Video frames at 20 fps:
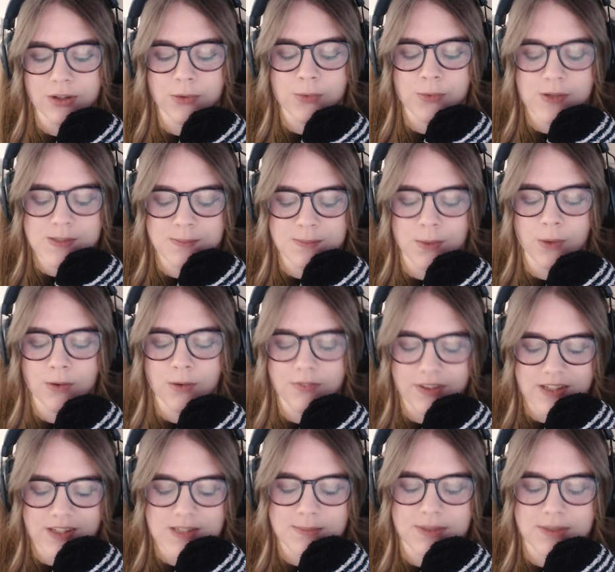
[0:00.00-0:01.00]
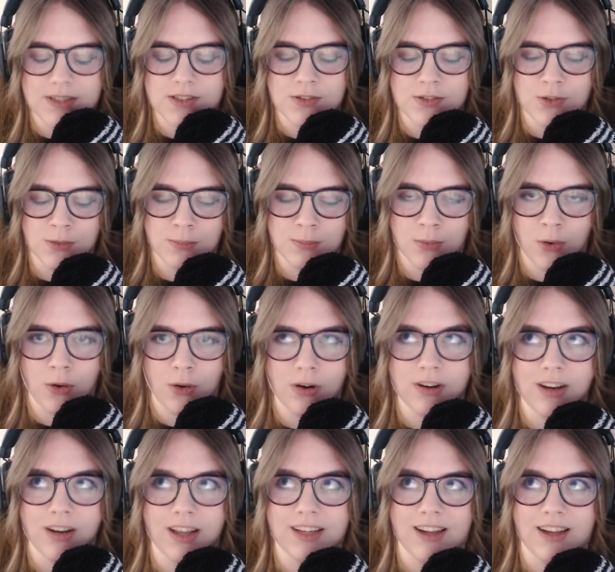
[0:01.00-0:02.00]
It always motivates me to do more
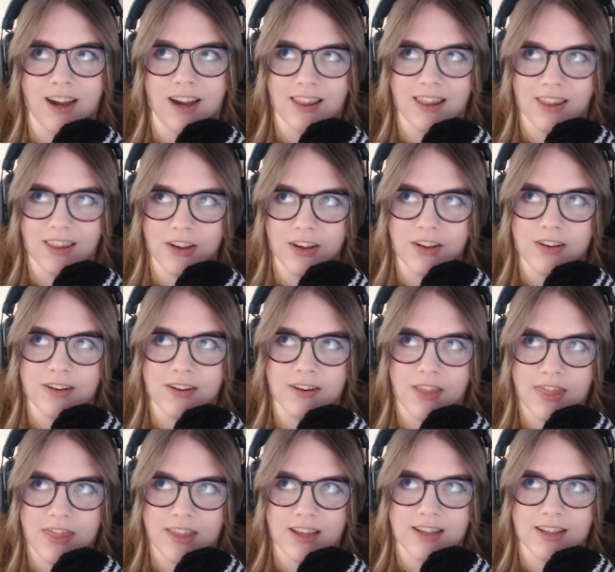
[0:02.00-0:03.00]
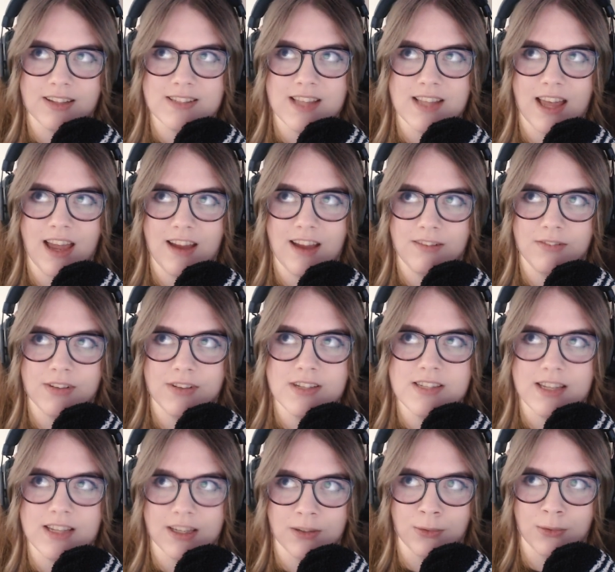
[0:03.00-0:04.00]
and like I learn things every
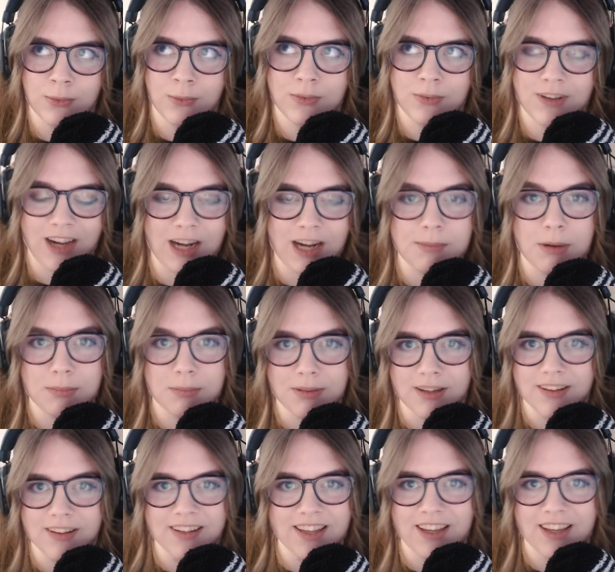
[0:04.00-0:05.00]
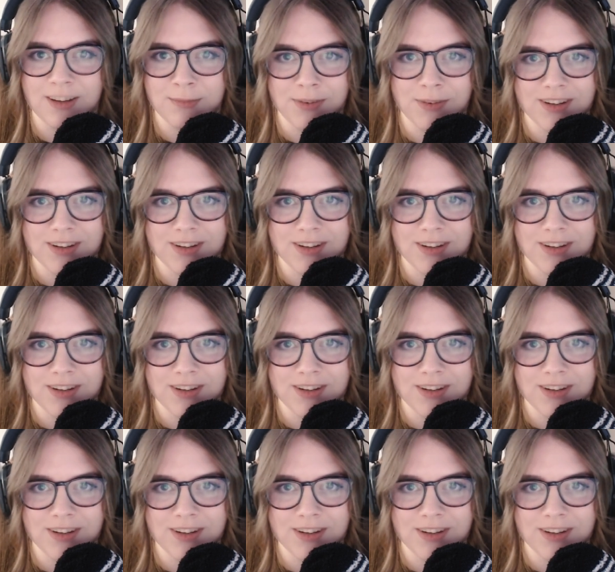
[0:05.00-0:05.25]
single time I play the game,